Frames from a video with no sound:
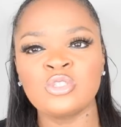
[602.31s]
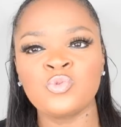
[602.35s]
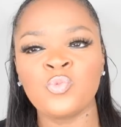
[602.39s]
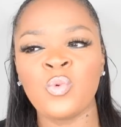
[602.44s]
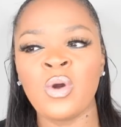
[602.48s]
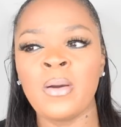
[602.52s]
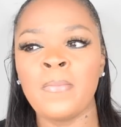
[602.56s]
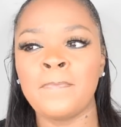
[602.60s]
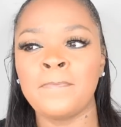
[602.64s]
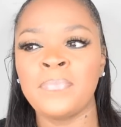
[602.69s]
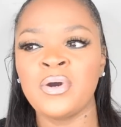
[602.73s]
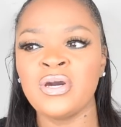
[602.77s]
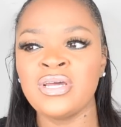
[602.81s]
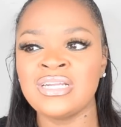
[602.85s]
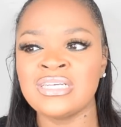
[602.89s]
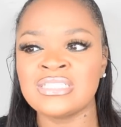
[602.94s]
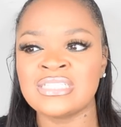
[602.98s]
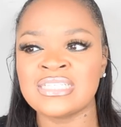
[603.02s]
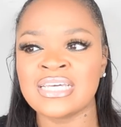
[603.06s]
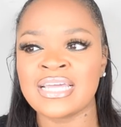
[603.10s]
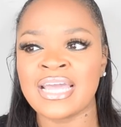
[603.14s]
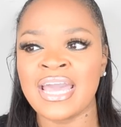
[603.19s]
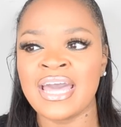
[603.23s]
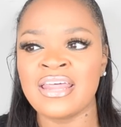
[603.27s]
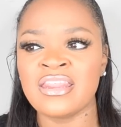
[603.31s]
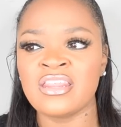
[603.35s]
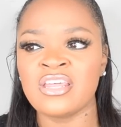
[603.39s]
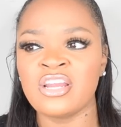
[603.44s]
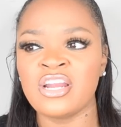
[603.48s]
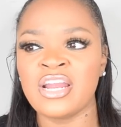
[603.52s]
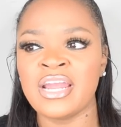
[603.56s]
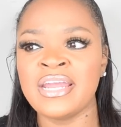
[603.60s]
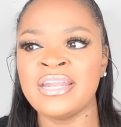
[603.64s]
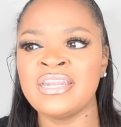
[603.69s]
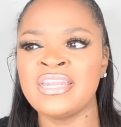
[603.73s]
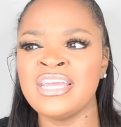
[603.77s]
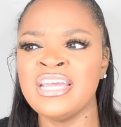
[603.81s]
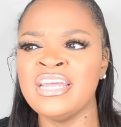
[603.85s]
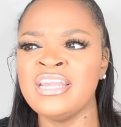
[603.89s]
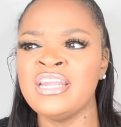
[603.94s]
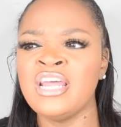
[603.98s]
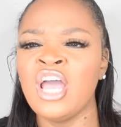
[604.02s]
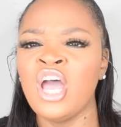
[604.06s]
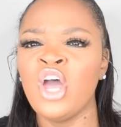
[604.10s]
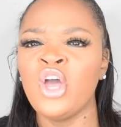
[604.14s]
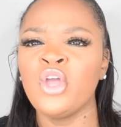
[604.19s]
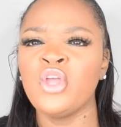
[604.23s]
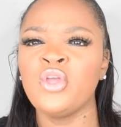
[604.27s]
would put it together, and then
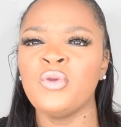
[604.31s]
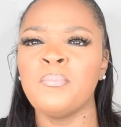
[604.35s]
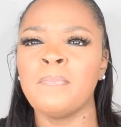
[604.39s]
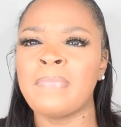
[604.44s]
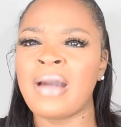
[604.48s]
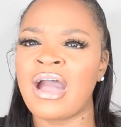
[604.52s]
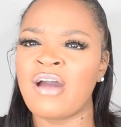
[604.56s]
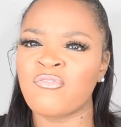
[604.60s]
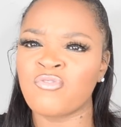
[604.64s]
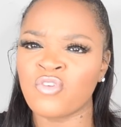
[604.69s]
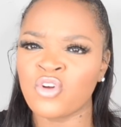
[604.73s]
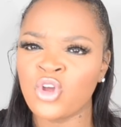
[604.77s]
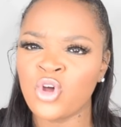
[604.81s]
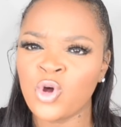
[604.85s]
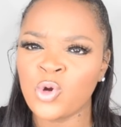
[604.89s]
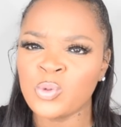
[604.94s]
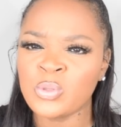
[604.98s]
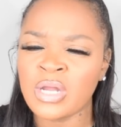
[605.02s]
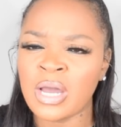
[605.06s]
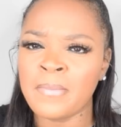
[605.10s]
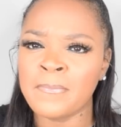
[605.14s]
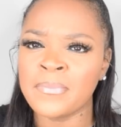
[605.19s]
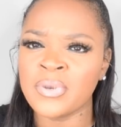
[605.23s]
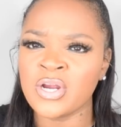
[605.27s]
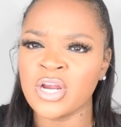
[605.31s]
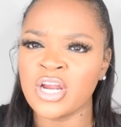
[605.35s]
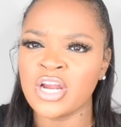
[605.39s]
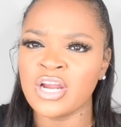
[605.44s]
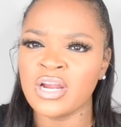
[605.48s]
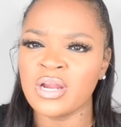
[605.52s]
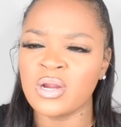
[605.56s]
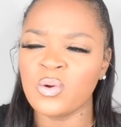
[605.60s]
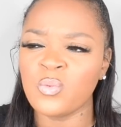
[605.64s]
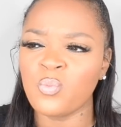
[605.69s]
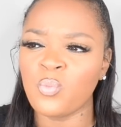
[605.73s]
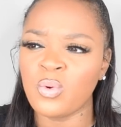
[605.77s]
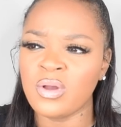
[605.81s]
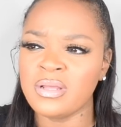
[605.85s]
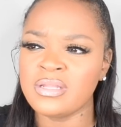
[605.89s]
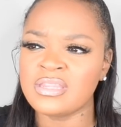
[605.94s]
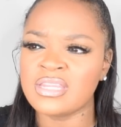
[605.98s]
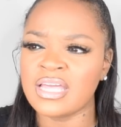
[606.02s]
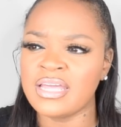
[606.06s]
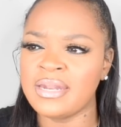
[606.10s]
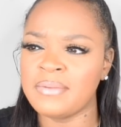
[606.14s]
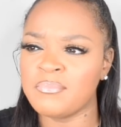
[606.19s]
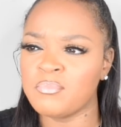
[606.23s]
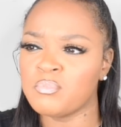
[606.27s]
my real number with
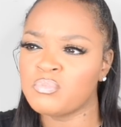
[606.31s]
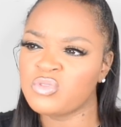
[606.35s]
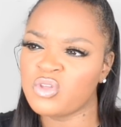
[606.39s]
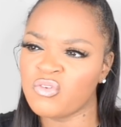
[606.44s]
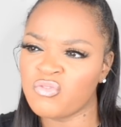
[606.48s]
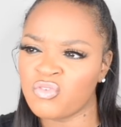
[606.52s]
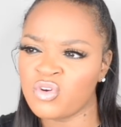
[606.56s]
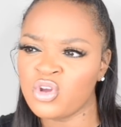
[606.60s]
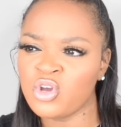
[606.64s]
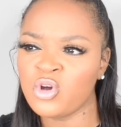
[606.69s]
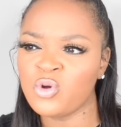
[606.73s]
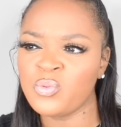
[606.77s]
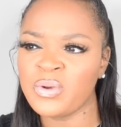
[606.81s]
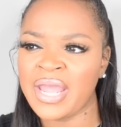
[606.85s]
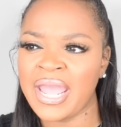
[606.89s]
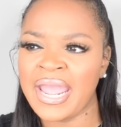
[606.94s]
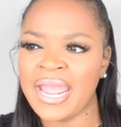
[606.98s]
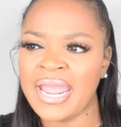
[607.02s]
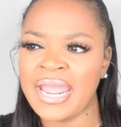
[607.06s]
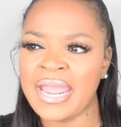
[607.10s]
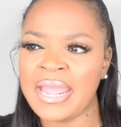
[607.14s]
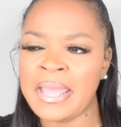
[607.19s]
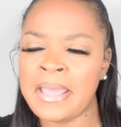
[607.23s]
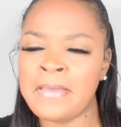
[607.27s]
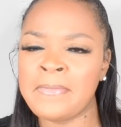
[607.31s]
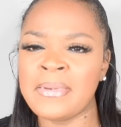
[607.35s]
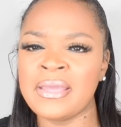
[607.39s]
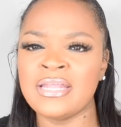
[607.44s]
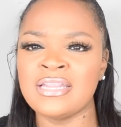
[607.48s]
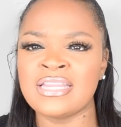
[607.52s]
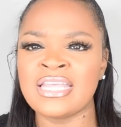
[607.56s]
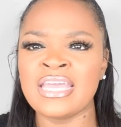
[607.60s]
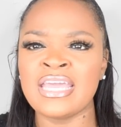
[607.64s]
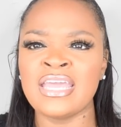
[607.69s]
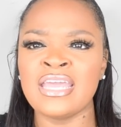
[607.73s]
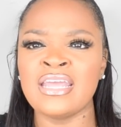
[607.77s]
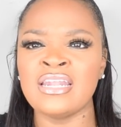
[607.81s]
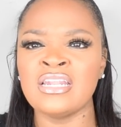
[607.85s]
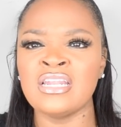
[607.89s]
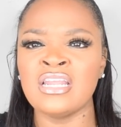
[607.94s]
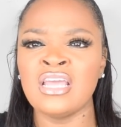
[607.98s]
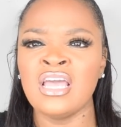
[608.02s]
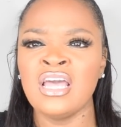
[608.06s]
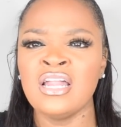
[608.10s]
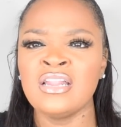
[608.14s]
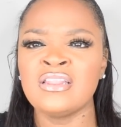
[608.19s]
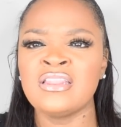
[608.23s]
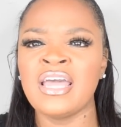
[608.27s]
the real name, and
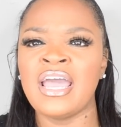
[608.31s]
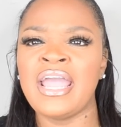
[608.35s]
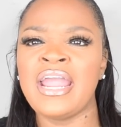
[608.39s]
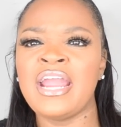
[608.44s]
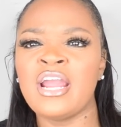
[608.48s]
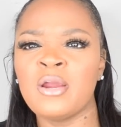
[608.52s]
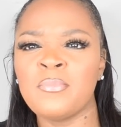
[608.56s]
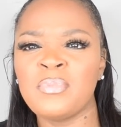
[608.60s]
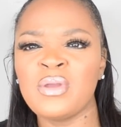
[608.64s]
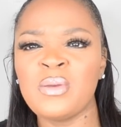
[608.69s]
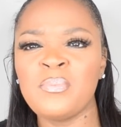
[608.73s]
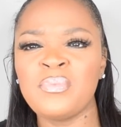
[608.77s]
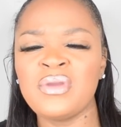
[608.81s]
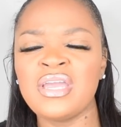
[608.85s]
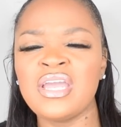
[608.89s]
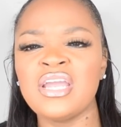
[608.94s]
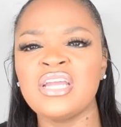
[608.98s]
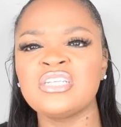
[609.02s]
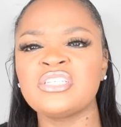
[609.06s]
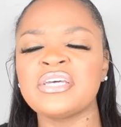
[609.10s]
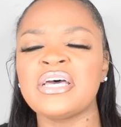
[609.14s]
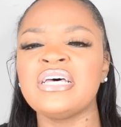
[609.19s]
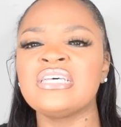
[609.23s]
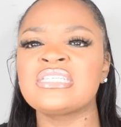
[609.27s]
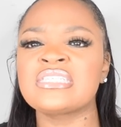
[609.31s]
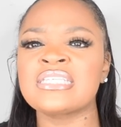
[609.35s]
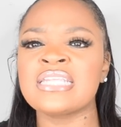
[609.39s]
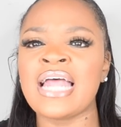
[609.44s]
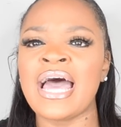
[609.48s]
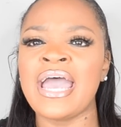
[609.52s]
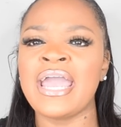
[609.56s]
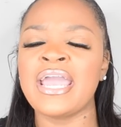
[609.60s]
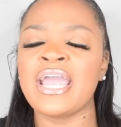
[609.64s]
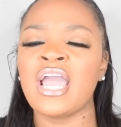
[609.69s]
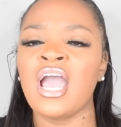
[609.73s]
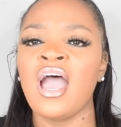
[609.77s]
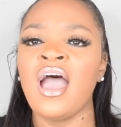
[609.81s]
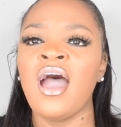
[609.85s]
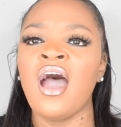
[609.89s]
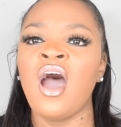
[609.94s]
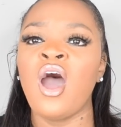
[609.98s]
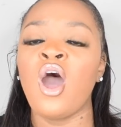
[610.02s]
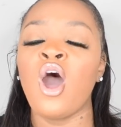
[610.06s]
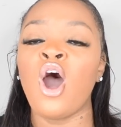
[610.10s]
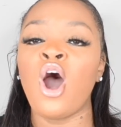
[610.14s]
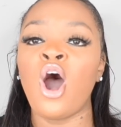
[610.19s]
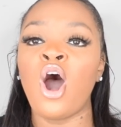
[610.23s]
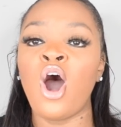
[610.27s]
then the Airbnb address. It's like
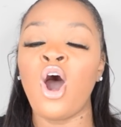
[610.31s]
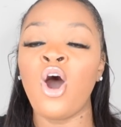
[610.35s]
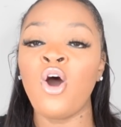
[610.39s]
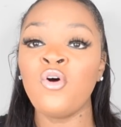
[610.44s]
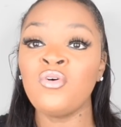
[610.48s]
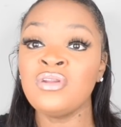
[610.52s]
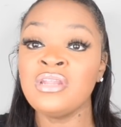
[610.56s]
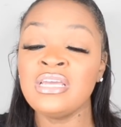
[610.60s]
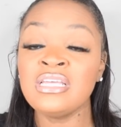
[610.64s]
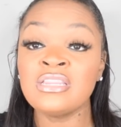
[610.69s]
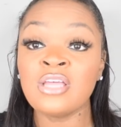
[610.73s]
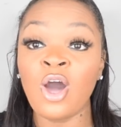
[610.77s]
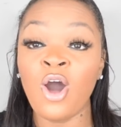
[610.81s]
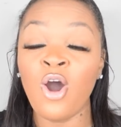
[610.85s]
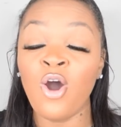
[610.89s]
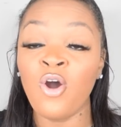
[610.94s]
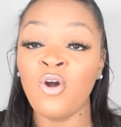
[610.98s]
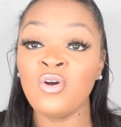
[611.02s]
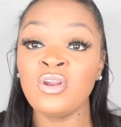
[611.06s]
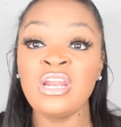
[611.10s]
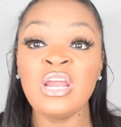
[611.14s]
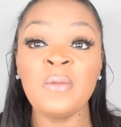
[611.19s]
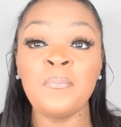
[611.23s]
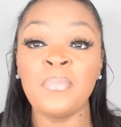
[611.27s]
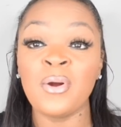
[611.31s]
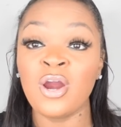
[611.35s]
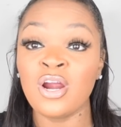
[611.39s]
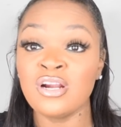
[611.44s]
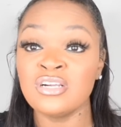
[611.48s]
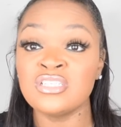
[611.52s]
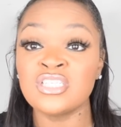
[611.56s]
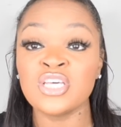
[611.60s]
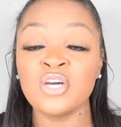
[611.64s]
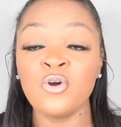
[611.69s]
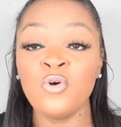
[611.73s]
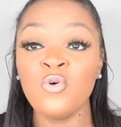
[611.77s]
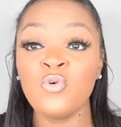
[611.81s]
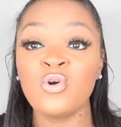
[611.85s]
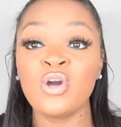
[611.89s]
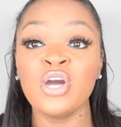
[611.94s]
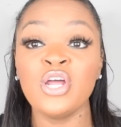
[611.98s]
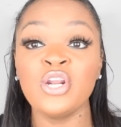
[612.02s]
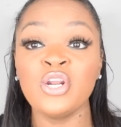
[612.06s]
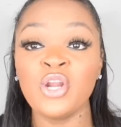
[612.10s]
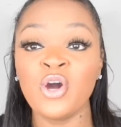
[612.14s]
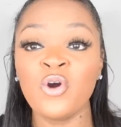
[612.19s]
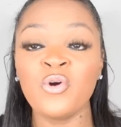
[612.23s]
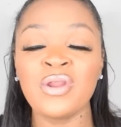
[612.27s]
the only person who
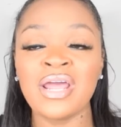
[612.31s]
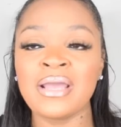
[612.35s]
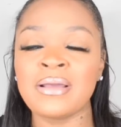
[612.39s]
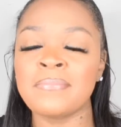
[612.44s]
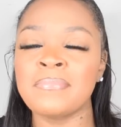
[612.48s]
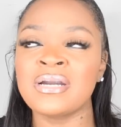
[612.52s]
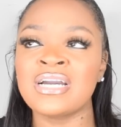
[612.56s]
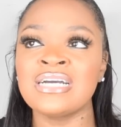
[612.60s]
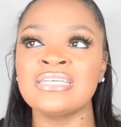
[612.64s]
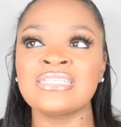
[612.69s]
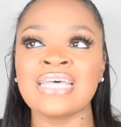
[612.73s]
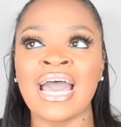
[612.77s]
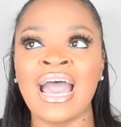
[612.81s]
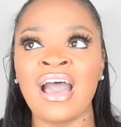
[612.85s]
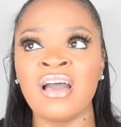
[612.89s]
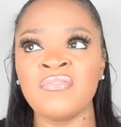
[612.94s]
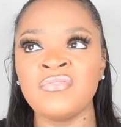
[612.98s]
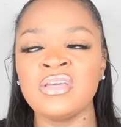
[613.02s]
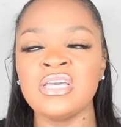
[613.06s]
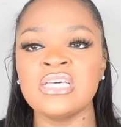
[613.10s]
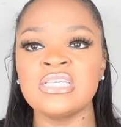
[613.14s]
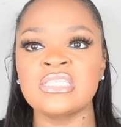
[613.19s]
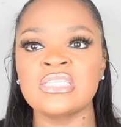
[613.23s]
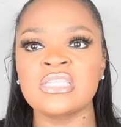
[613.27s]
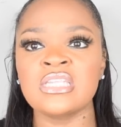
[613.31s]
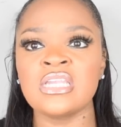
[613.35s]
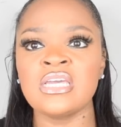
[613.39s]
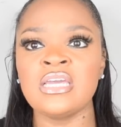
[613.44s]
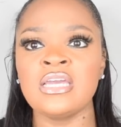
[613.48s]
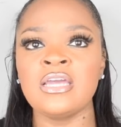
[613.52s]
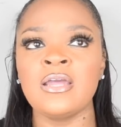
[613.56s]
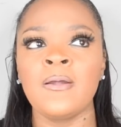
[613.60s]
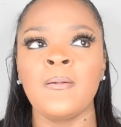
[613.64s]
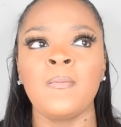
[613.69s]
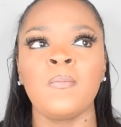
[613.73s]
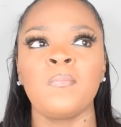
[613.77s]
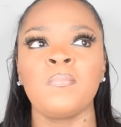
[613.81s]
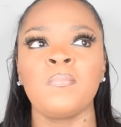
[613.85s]
could know that, because obviously